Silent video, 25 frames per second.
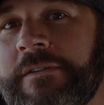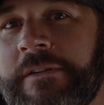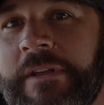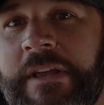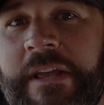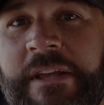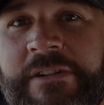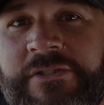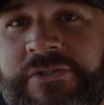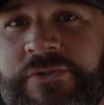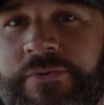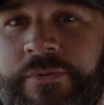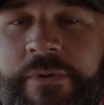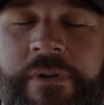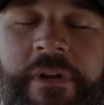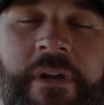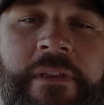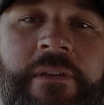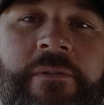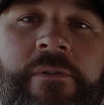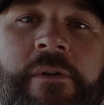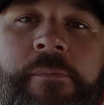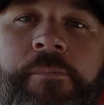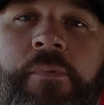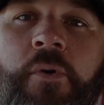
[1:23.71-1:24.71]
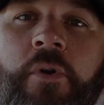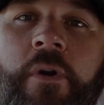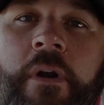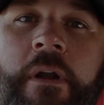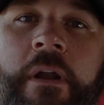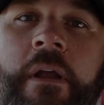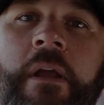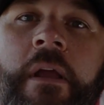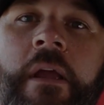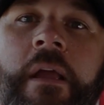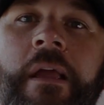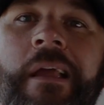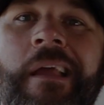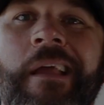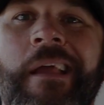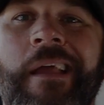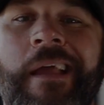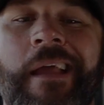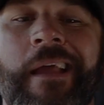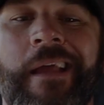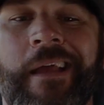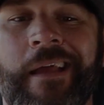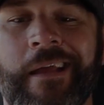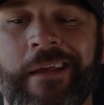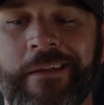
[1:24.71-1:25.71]
history on the report
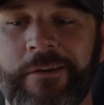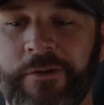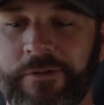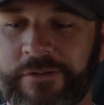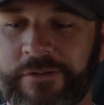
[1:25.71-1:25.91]
and